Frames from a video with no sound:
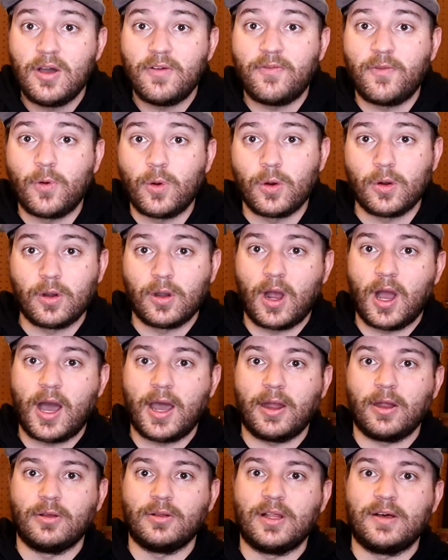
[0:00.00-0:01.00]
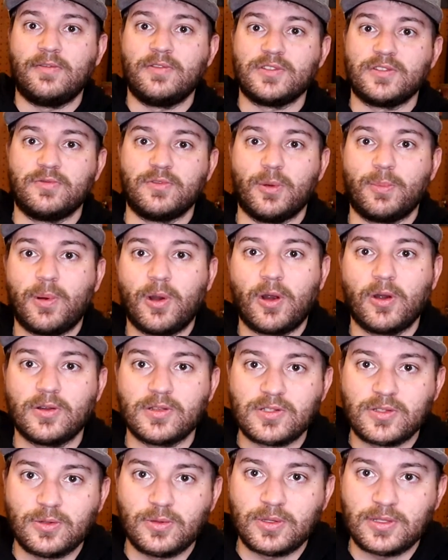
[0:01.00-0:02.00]
for higher levels of your
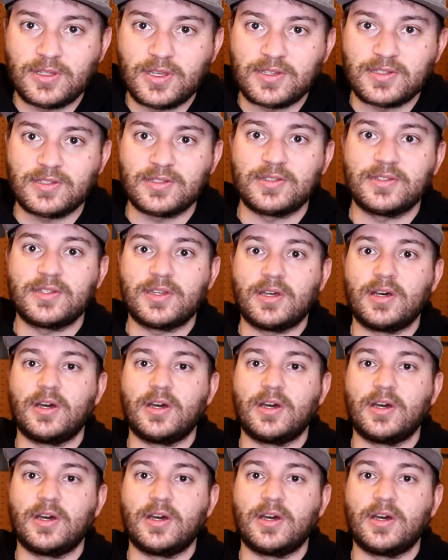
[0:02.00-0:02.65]
part so it doesn't